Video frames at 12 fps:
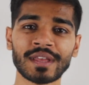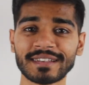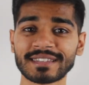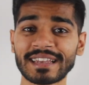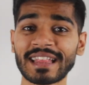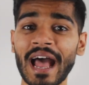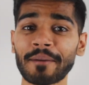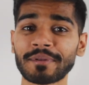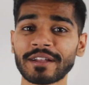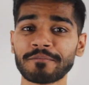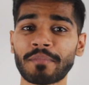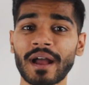is
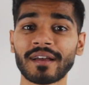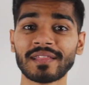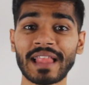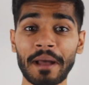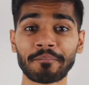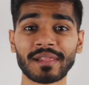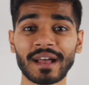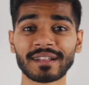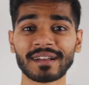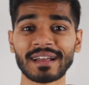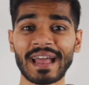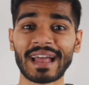inhabited by a
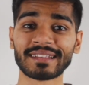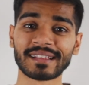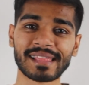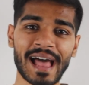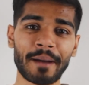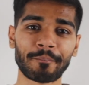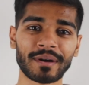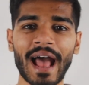lamplighter and a lamp.